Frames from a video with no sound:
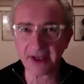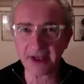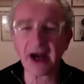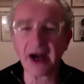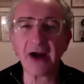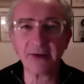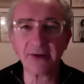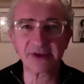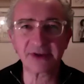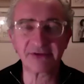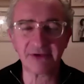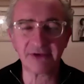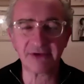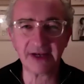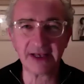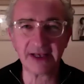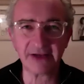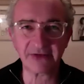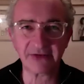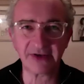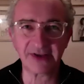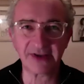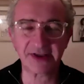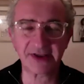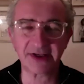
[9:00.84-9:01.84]
I was really
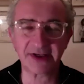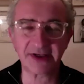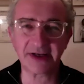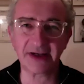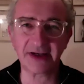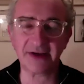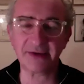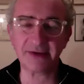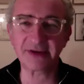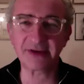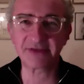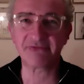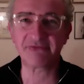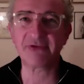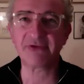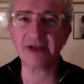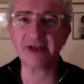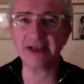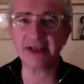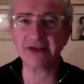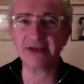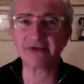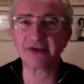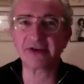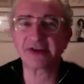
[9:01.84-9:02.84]
interested in, I was
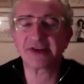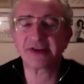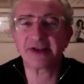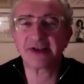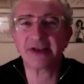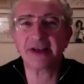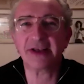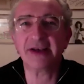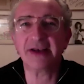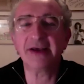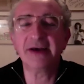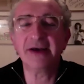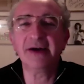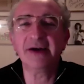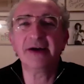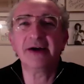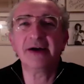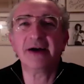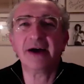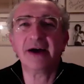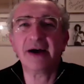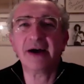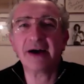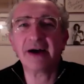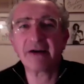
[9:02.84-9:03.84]
really interested in
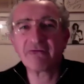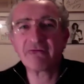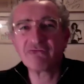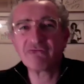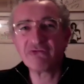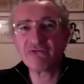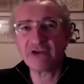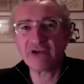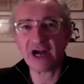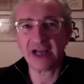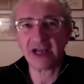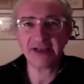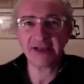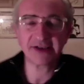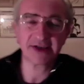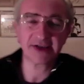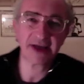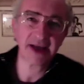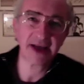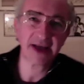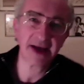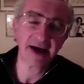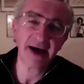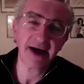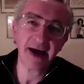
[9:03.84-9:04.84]
Uh,
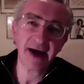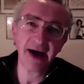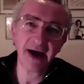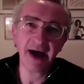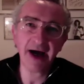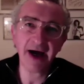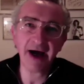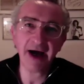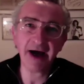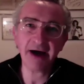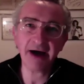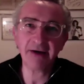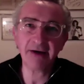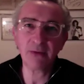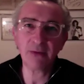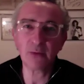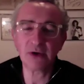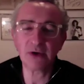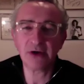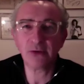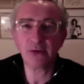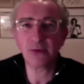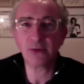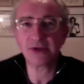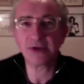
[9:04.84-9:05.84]
writing uh,
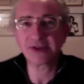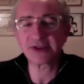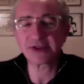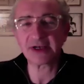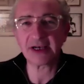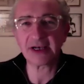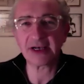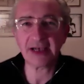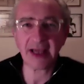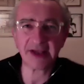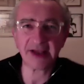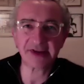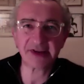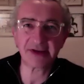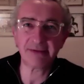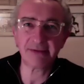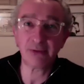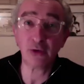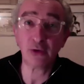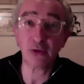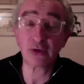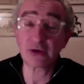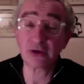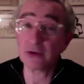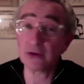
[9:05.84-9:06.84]
were, were sort of less
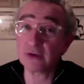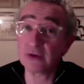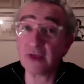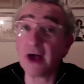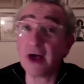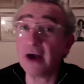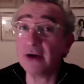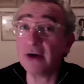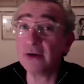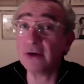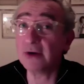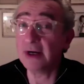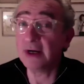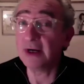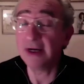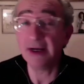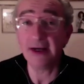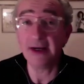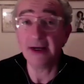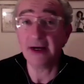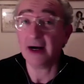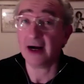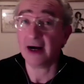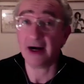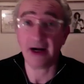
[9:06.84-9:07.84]
important. Although,
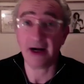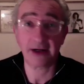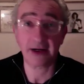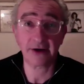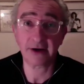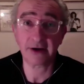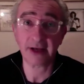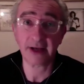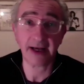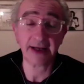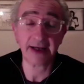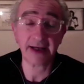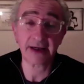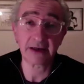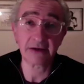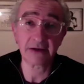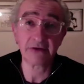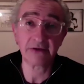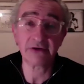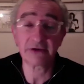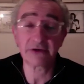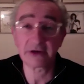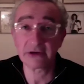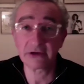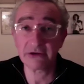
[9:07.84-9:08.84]
God, I had a
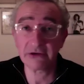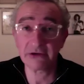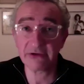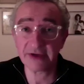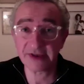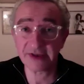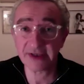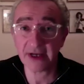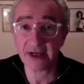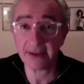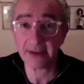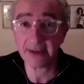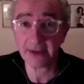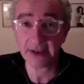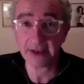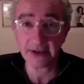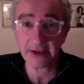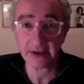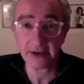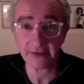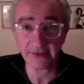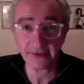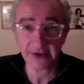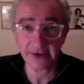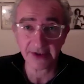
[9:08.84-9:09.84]
glor glorious time. I don't
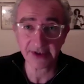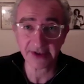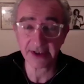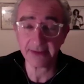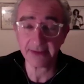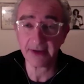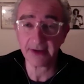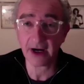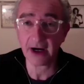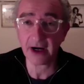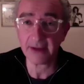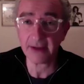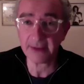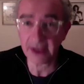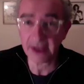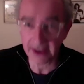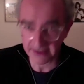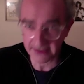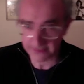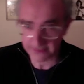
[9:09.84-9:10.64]
know if you can see behind me, I,